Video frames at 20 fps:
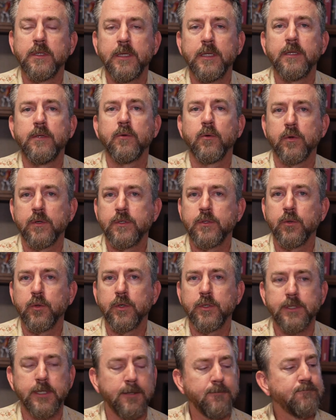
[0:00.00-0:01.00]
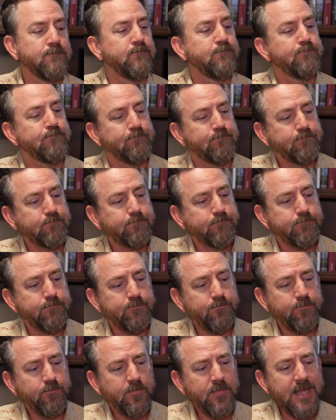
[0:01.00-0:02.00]
in North Georgia.
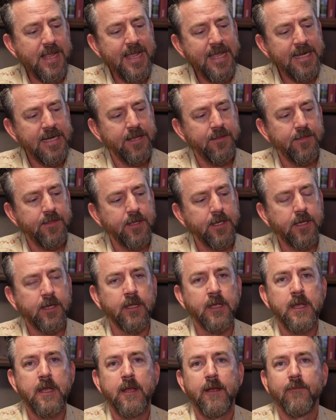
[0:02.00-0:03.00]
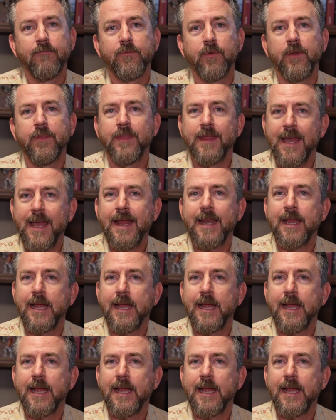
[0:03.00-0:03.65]
And I think for that